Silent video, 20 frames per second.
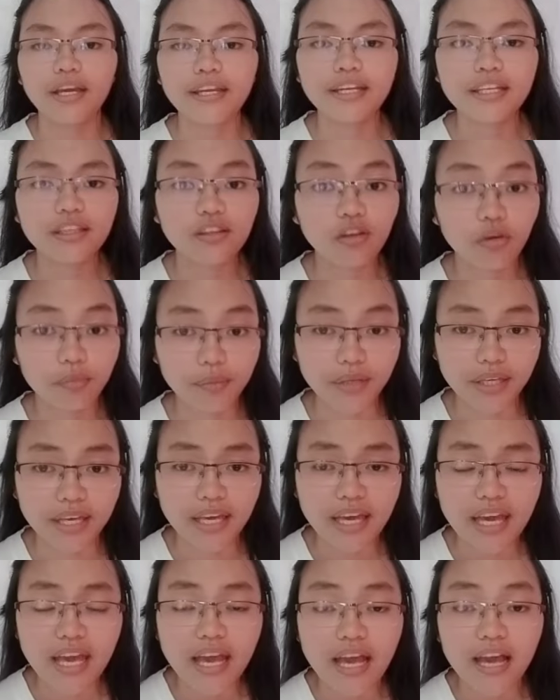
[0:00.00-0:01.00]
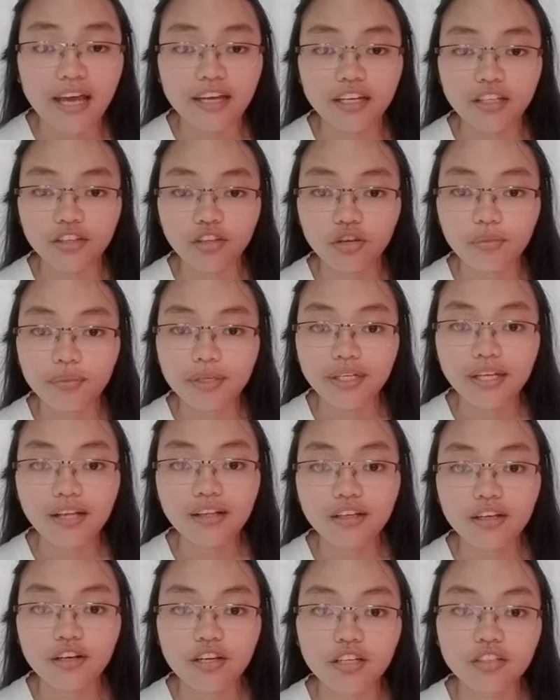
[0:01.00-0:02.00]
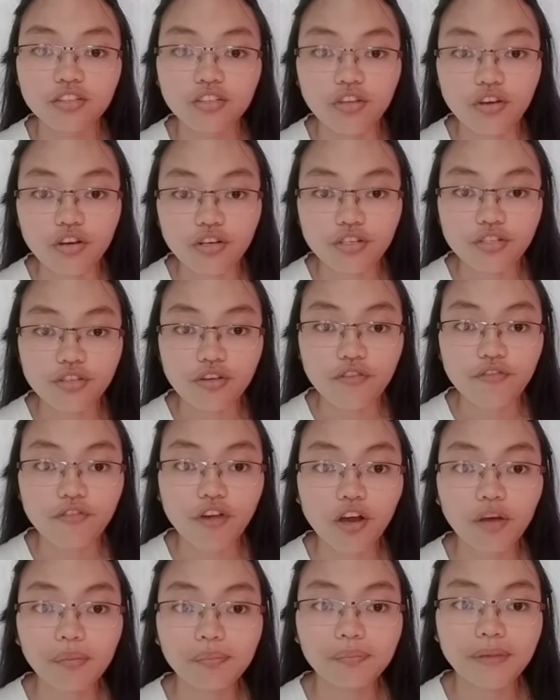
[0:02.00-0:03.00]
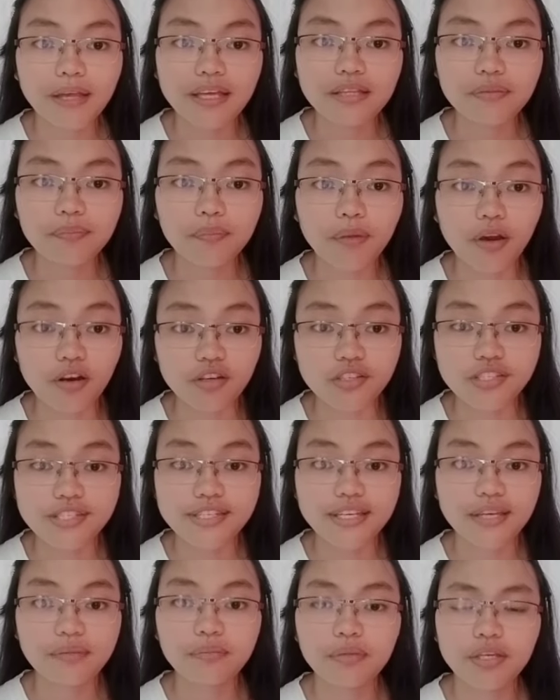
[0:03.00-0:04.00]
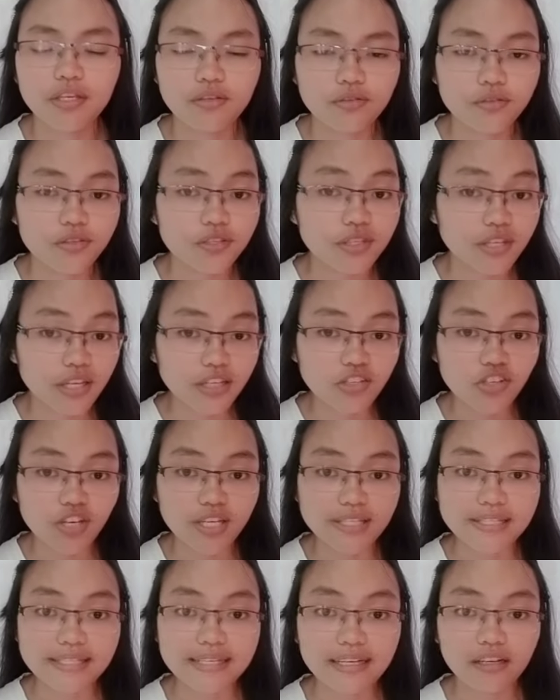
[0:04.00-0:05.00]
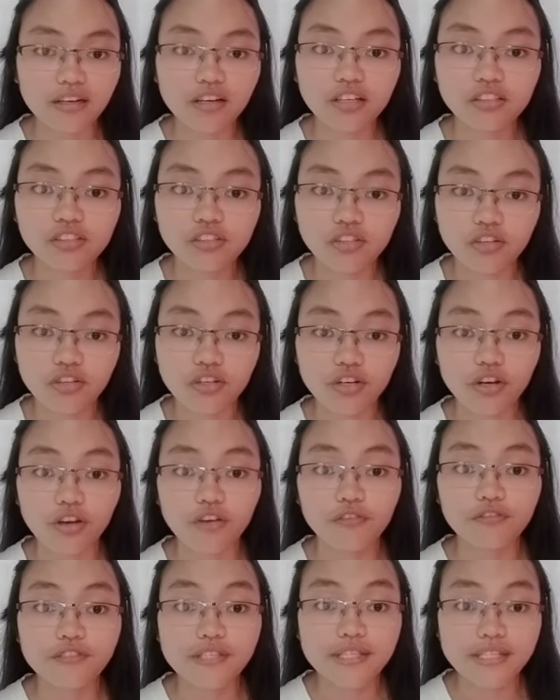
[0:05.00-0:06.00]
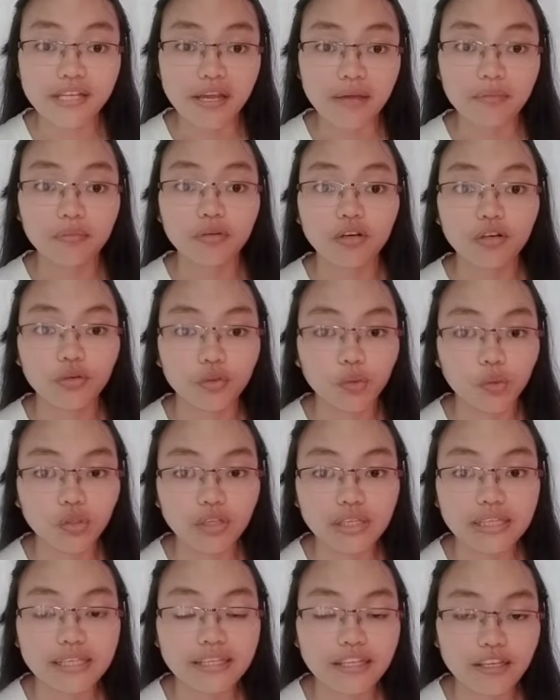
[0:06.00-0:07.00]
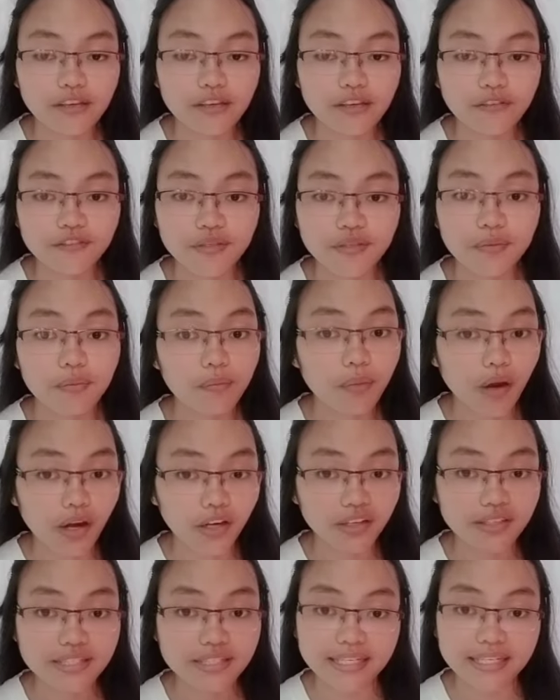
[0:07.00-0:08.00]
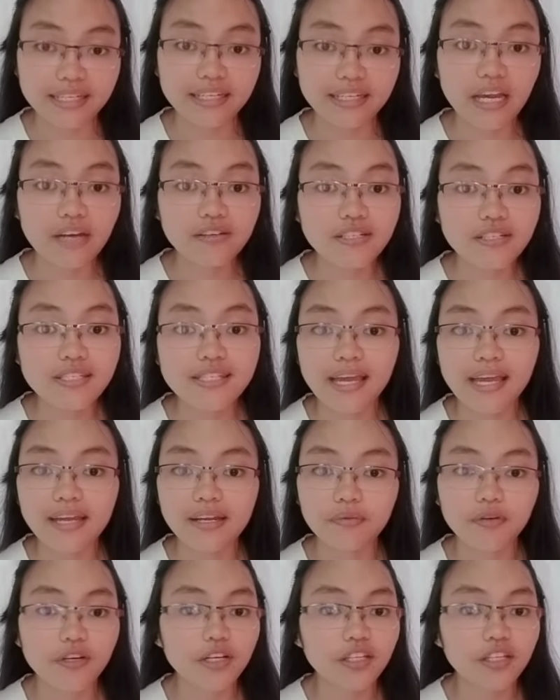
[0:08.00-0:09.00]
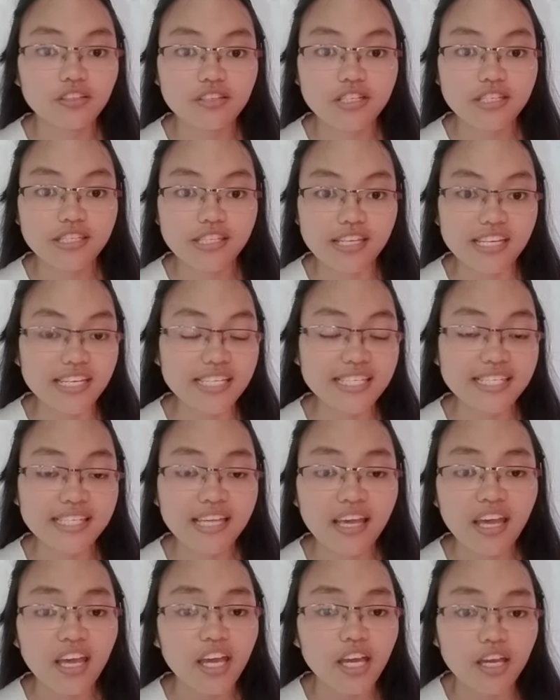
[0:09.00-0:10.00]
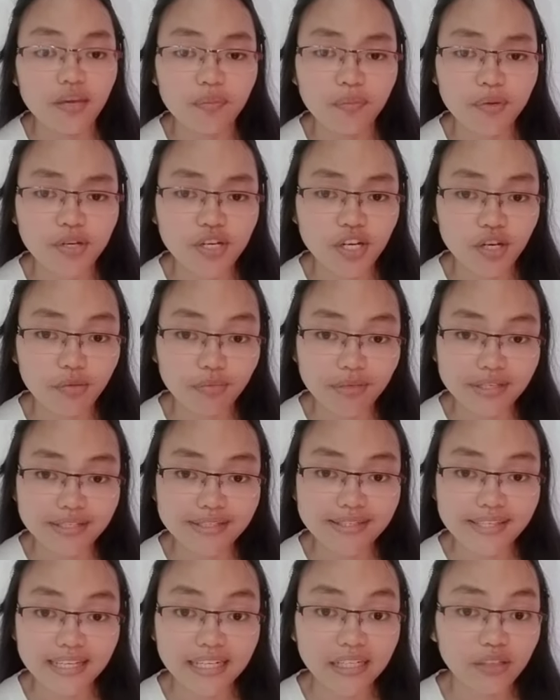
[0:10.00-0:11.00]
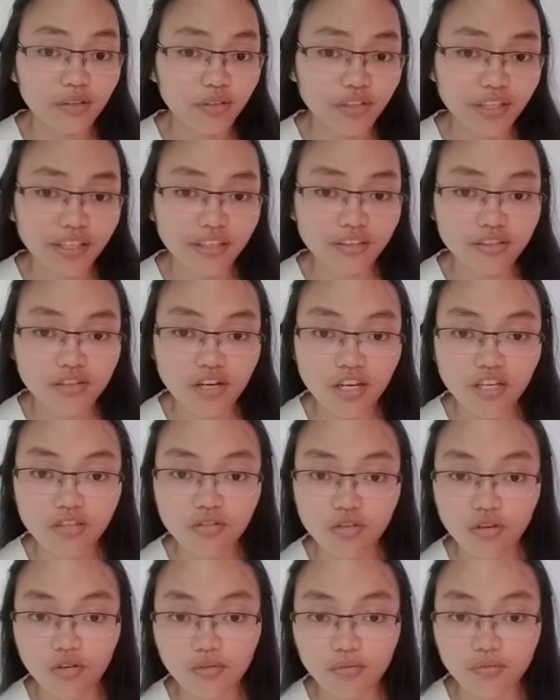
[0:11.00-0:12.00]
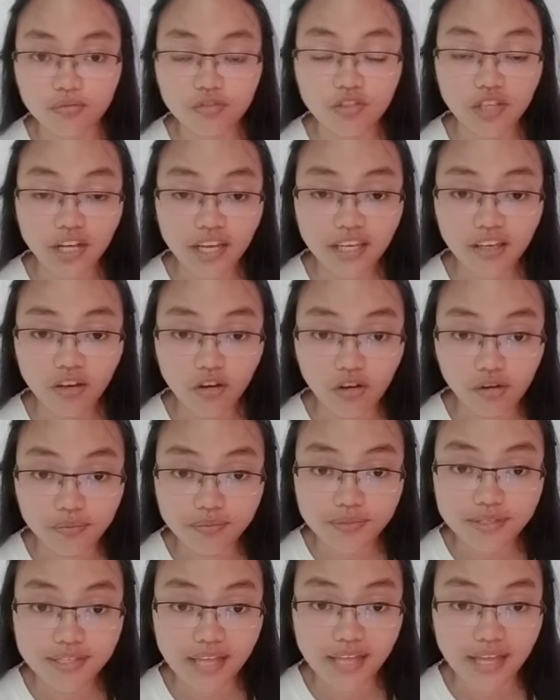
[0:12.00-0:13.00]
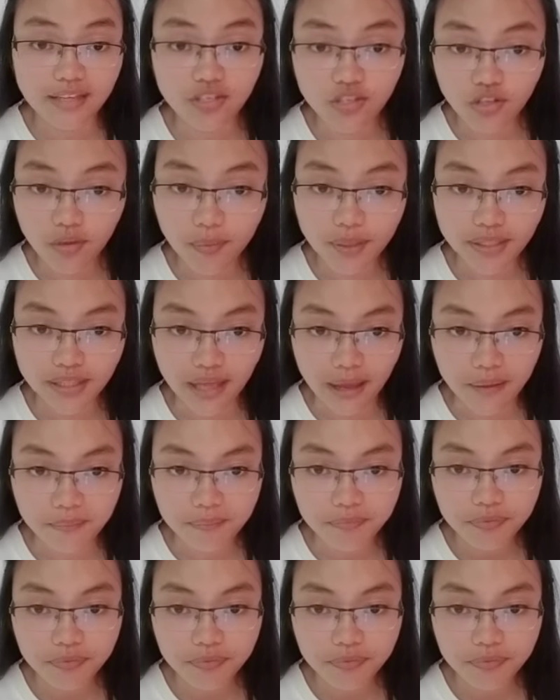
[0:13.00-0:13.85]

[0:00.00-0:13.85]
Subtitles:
Anatomy. Anatomical characters of all plant parts can be used, such as the character of stem, root, leaves, bark, secondary xylem characteristics, epidermis including trichomes and stomata.